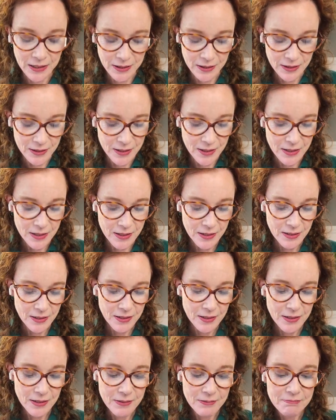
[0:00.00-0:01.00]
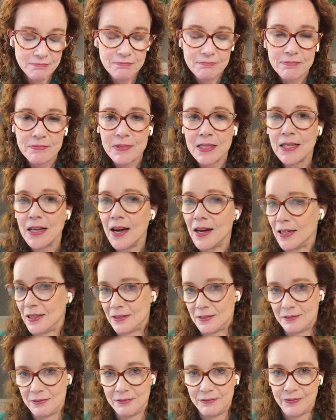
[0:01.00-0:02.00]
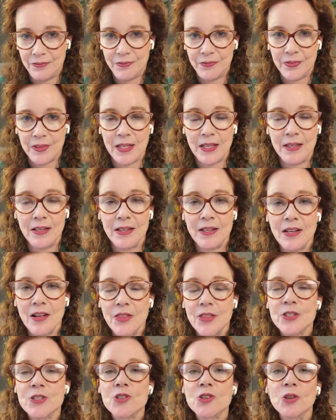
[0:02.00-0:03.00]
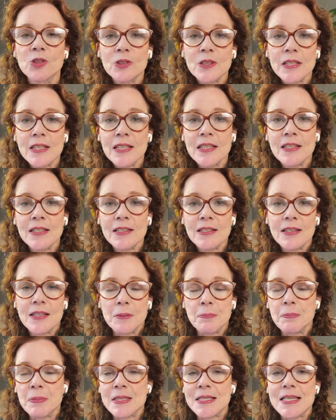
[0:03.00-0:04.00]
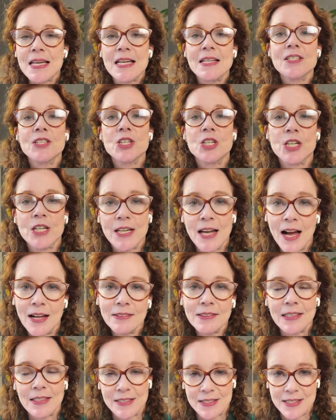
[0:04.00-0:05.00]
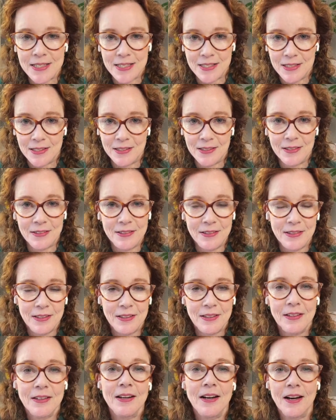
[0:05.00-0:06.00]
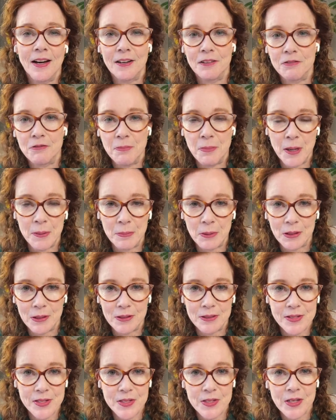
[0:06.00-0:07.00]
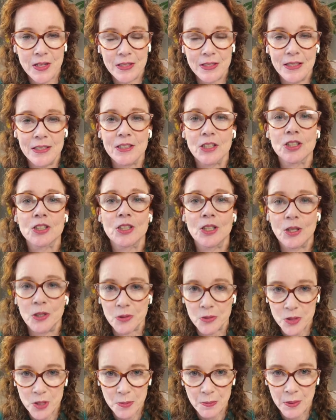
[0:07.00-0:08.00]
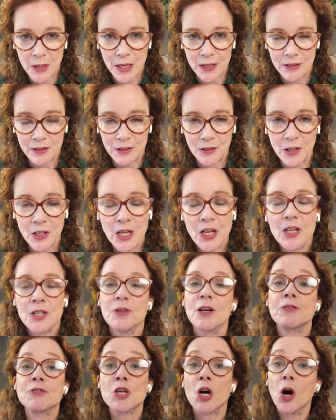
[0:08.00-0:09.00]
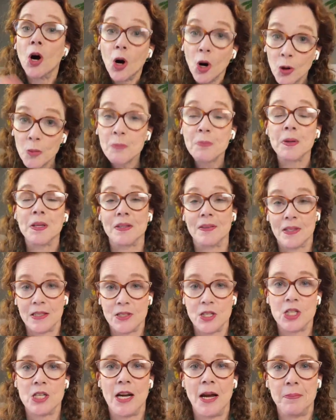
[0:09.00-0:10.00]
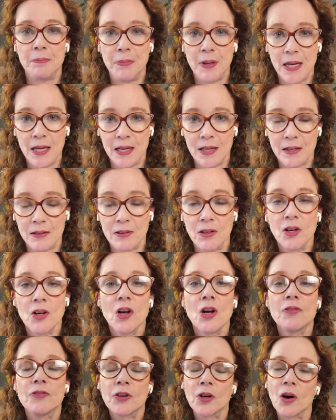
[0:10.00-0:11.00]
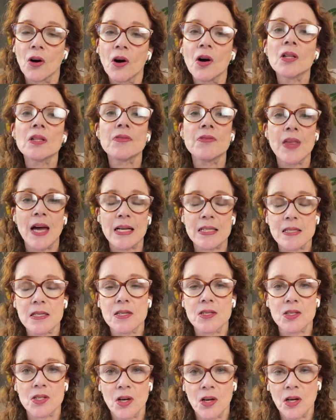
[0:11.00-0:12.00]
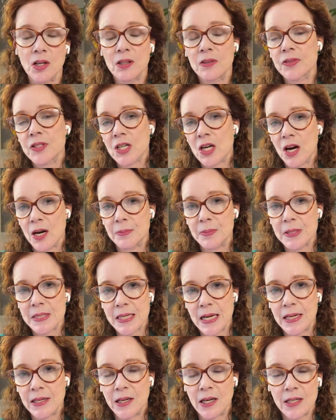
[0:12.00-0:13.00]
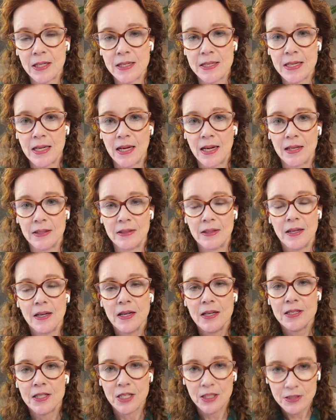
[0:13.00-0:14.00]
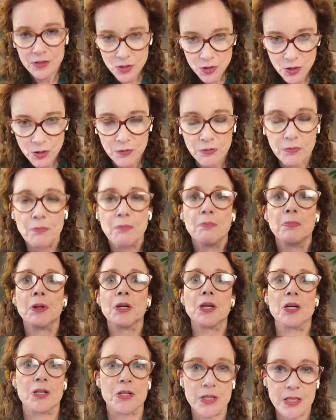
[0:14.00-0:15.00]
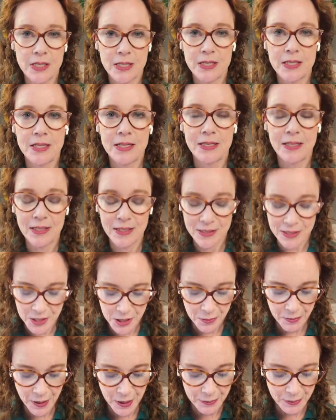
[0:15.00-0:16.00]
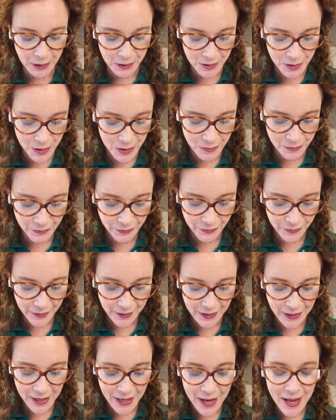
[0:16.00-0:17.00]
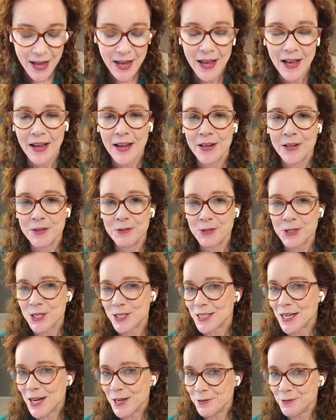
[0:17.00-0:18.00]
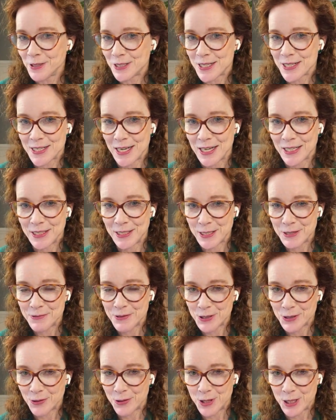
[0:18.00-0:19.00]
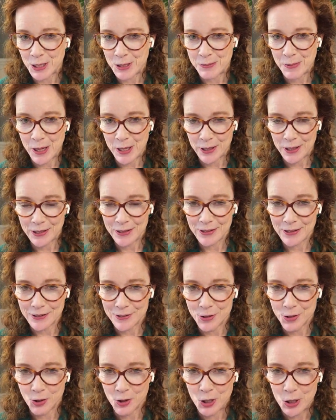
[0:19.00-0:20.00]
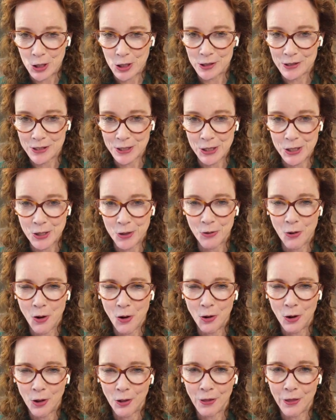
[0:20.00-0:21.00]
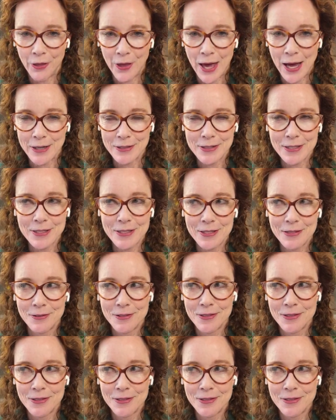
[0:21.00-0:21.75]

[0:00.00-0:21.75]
is none. There's only the potentiality of bubbles in a closed bottle. You have to open the champagne for all of that dissolved carbon dioxide to sort of burst into bubbles, which is kind of exciting when you think about it. It's all, all that